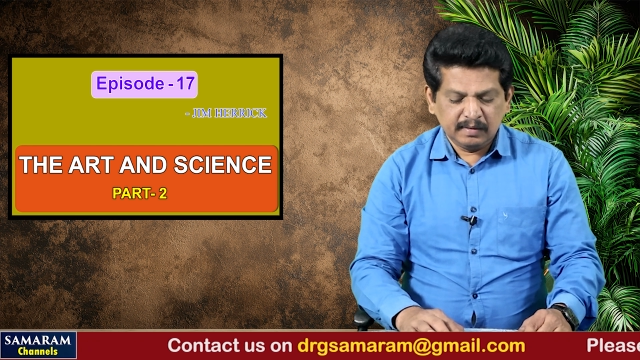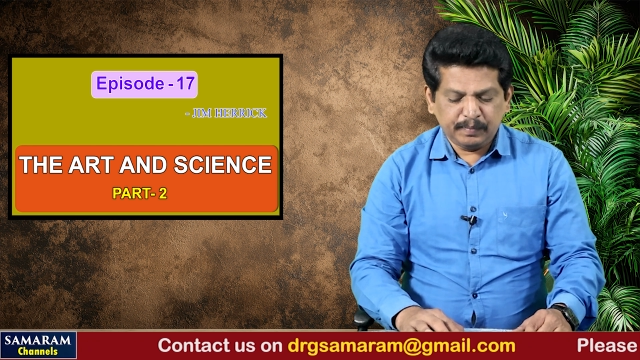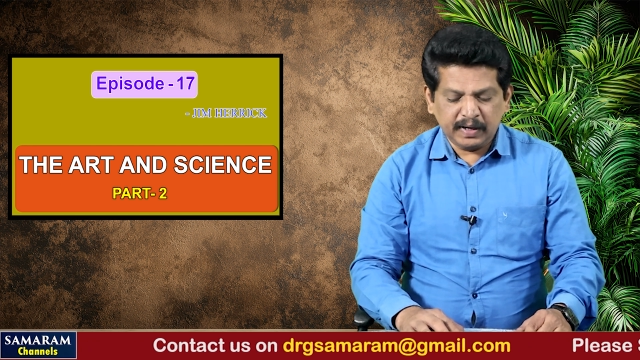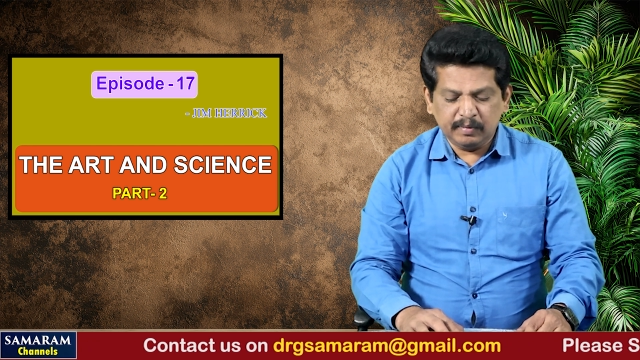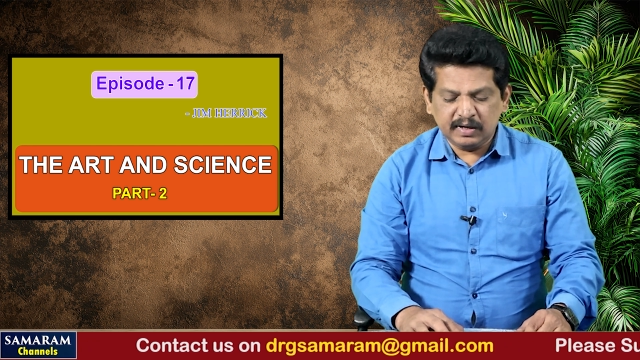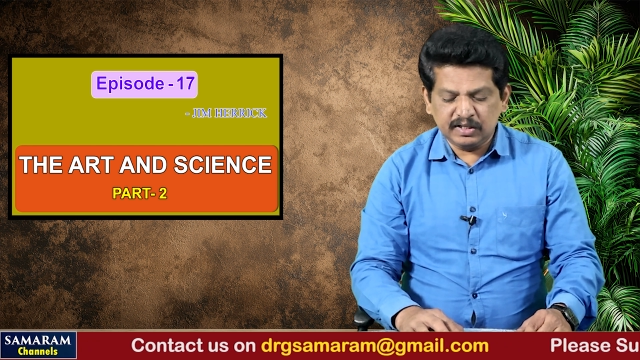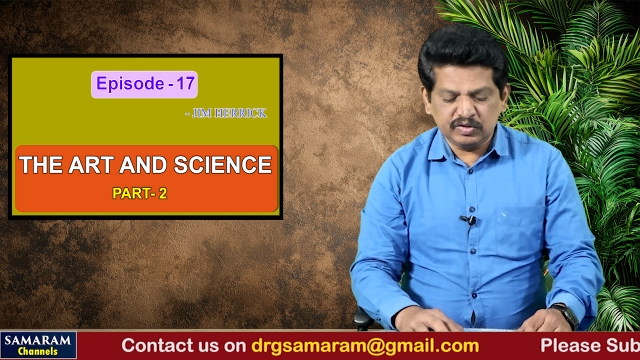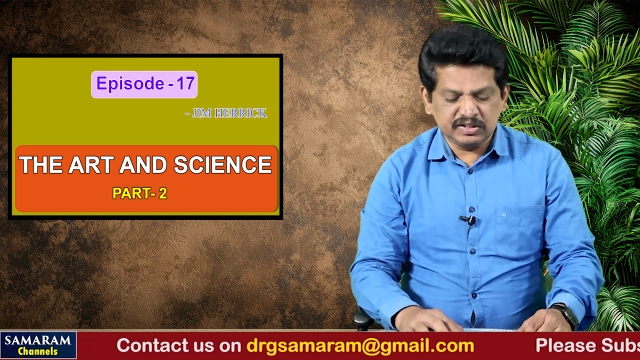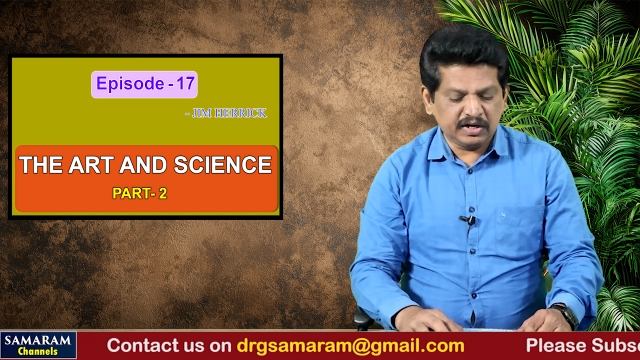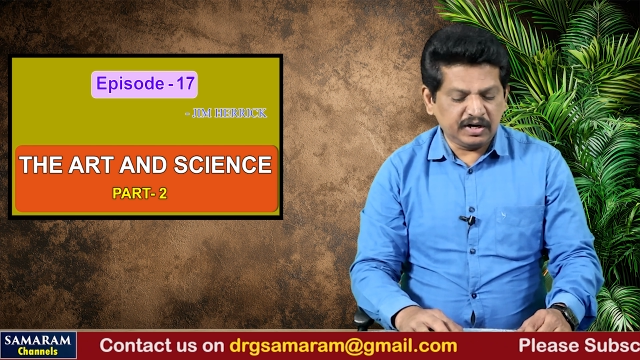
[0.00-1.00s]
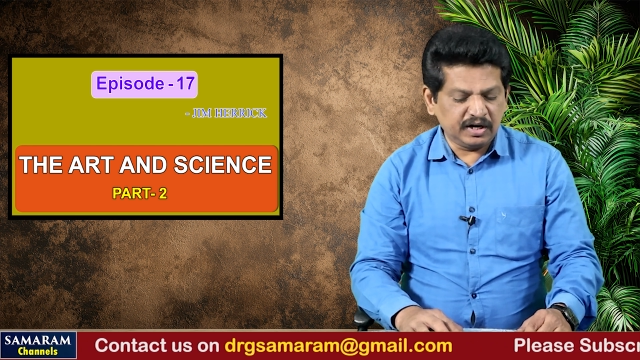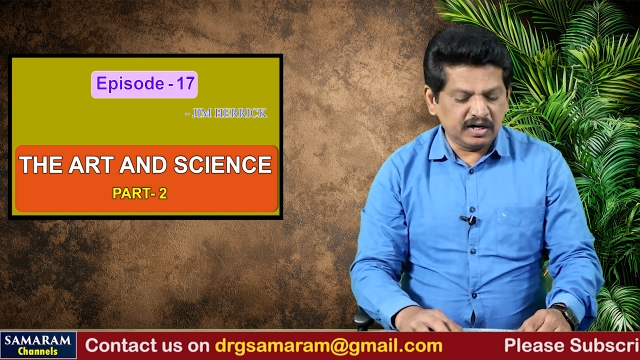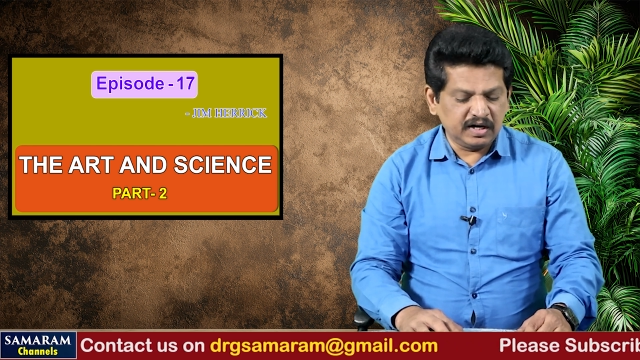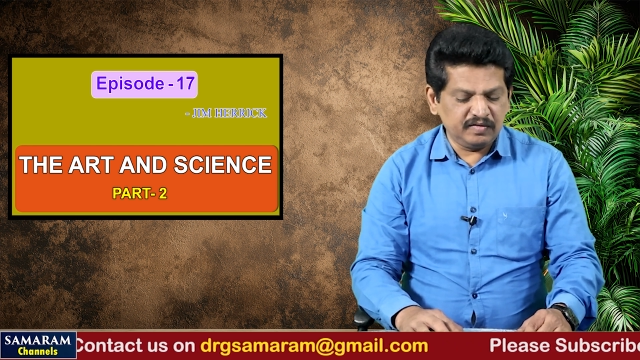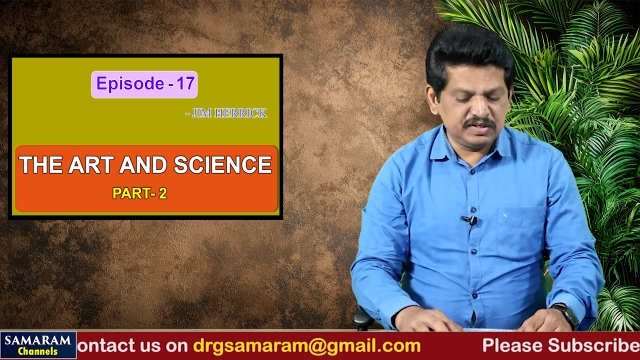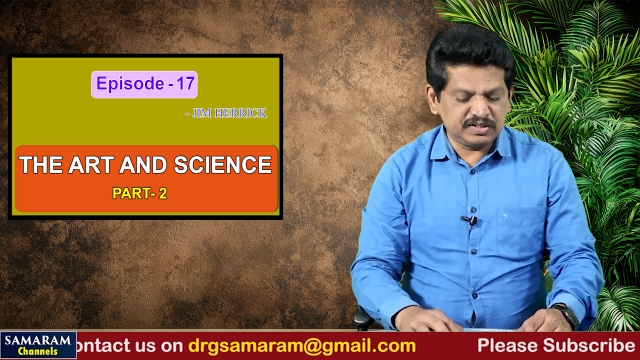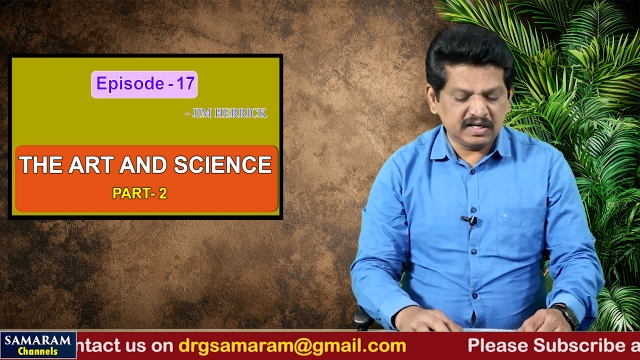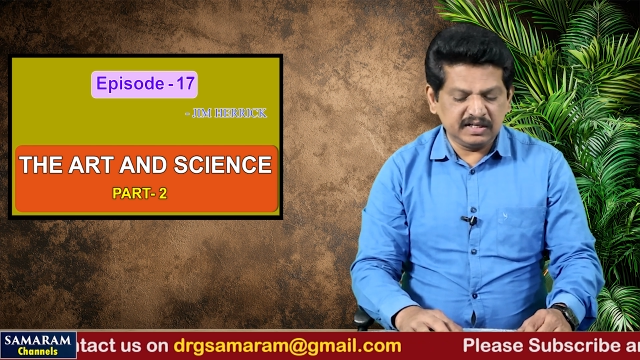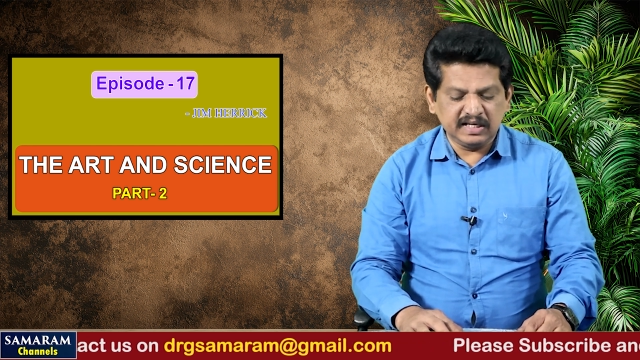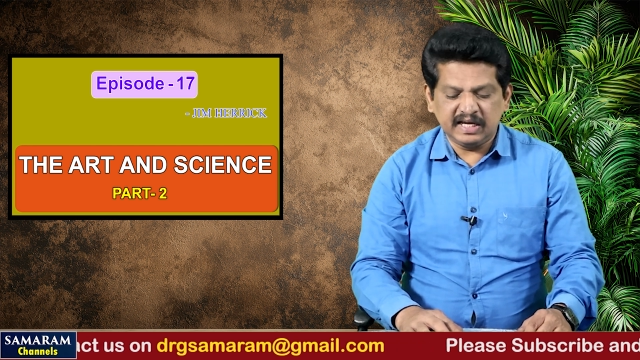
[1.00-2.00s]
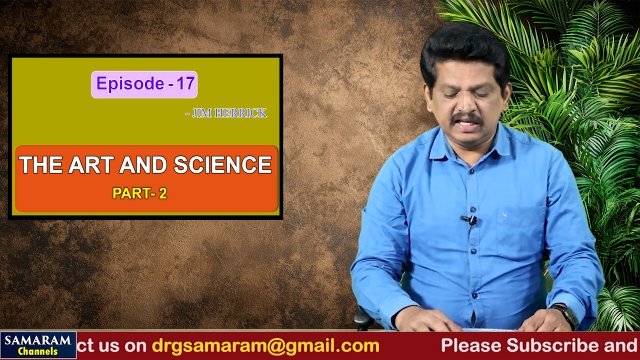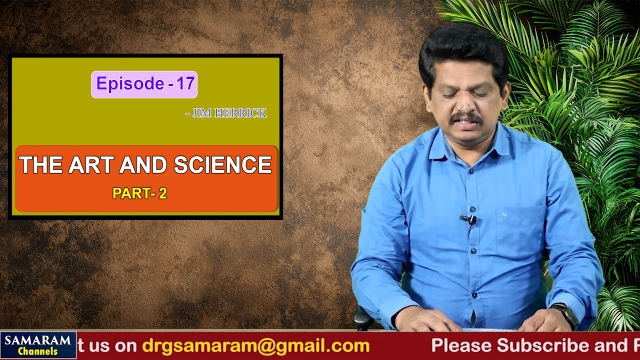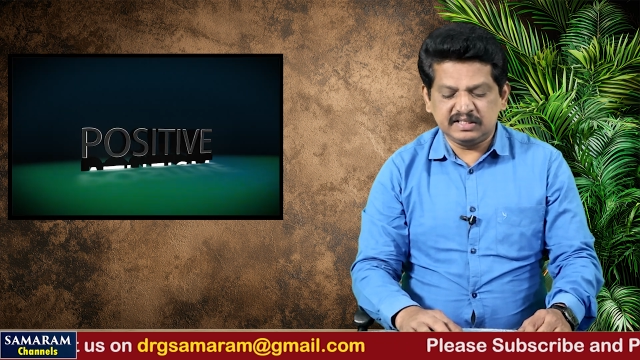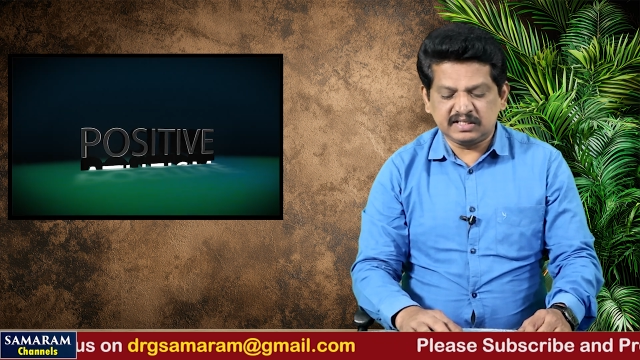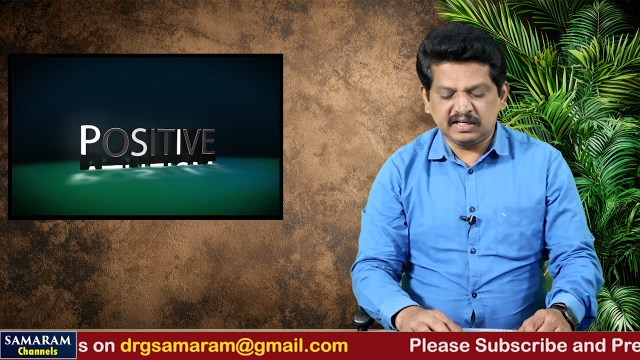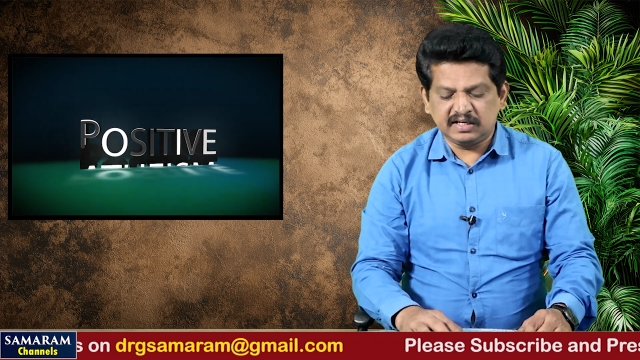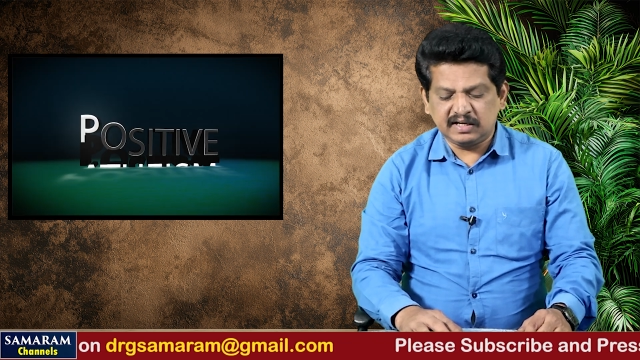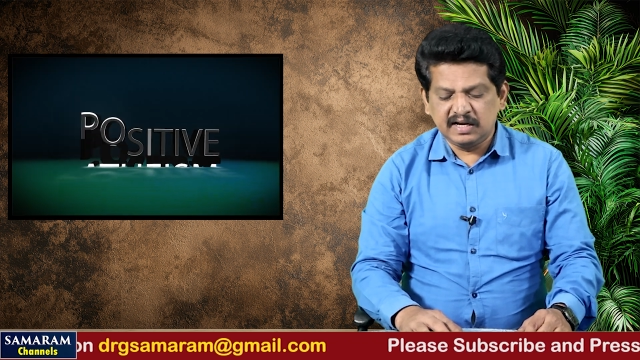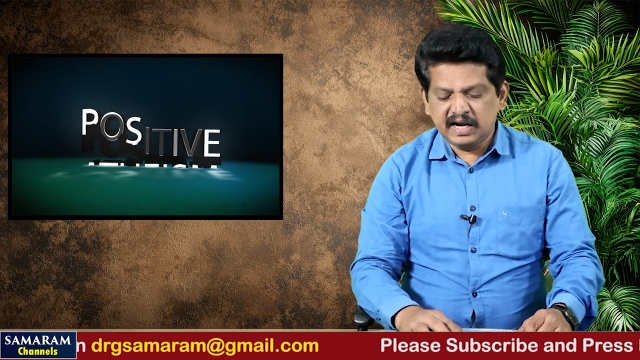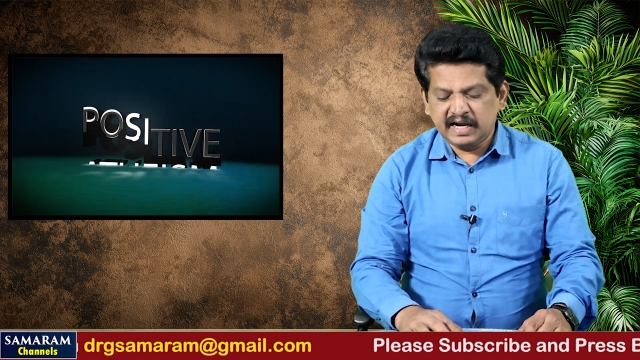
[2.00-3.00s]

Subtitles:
Premanand was a regular visitor at the Atheist Center